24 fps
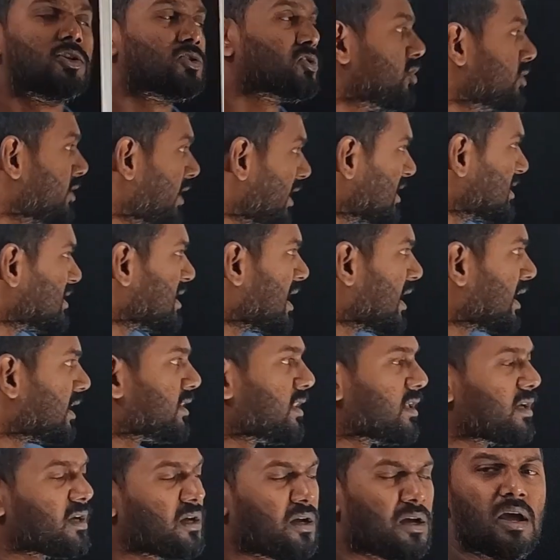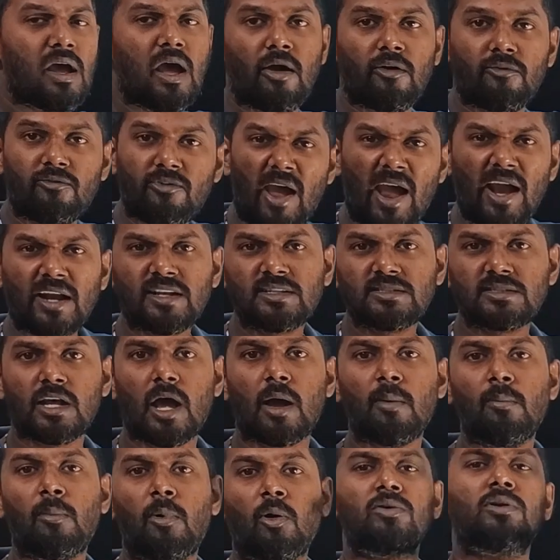So these are the facts
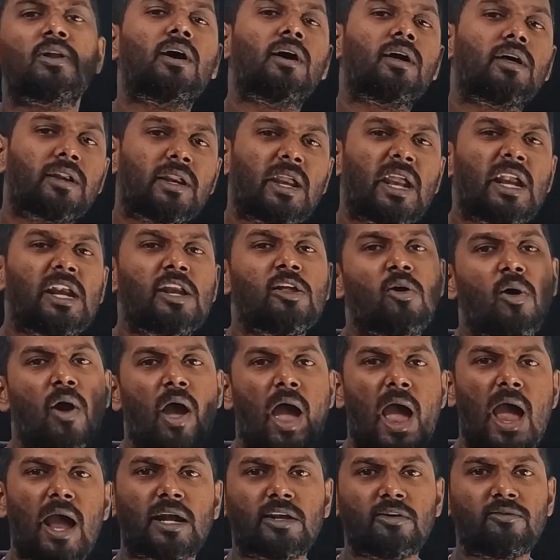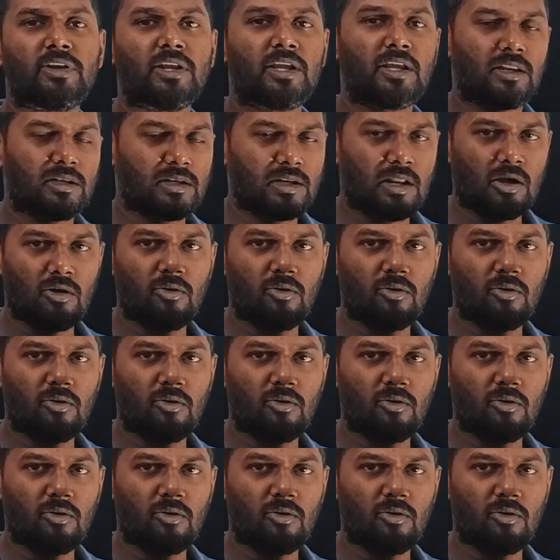about radioactivity.